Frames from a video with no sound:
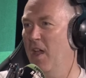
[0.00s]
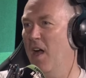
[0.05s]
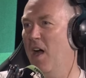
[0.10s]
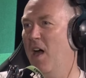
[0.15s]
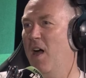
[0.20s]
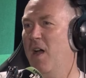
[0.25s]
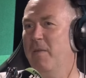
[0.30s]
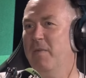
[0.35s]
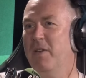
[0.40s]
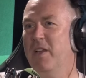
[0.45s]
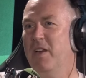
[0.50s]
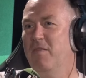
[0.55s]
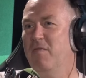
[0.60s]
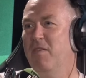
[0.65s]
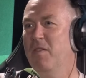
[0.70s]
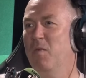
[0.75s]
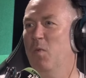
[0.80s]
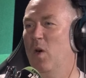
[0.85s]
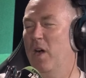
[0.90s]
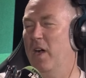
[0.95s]
I'm going to
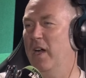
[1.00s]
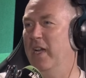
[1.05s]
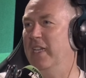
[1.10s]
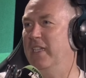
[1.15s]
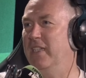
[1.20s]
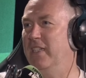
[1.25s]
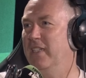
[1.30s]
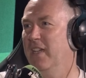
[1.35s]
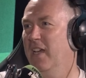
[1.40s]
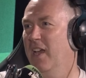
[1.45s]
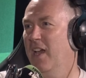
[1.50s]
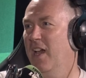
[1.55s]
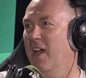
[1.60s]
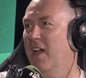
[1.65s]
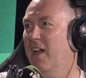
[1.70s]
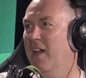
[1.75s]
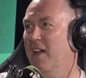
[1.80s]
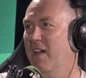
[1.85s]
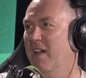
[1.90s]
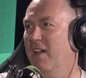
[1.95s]
rewind
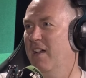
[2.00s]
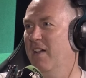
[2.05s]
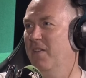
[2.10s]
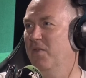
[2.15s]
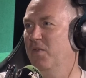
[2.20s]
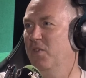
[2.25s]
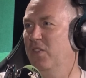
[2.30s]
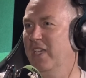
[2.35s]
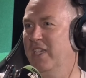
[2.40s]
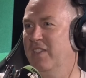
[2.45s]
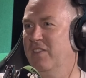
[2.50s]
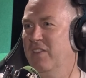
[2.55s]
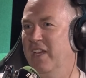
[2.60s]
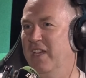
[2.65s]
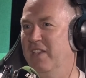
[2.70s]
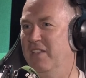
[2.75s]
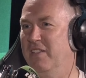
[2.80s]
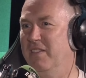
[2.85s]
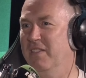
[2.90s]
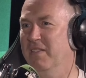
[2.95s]
6
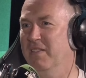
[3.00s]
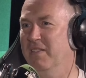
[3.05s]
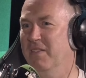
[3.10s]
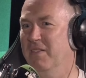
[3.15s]
days